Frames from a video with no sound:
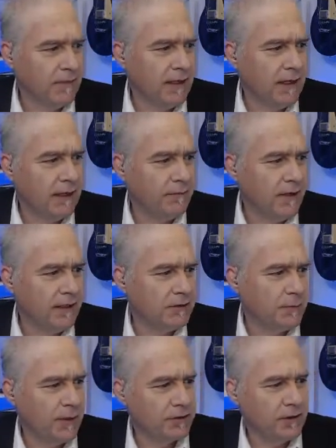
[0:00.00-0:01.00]
I find it
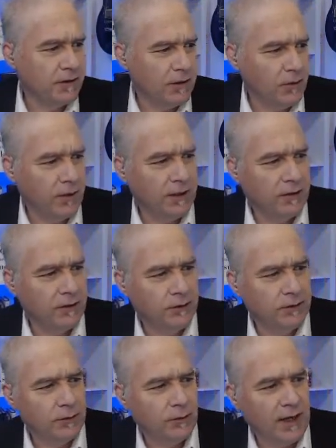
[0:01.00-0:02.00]
especially annoying to
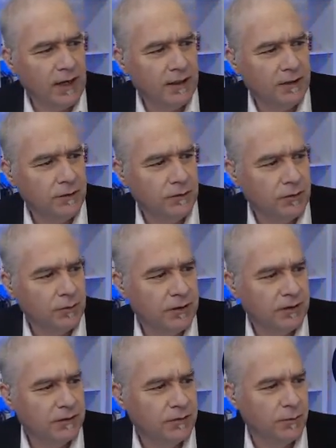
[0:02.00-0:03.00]
those who add you to a
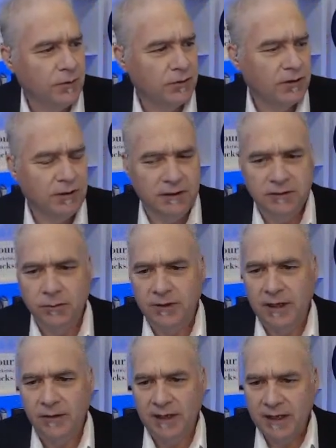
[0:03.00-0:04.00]
distribution list
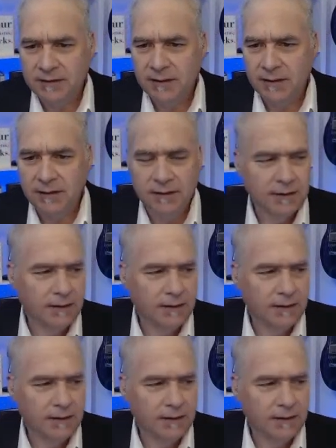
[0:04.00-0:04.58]
without asking.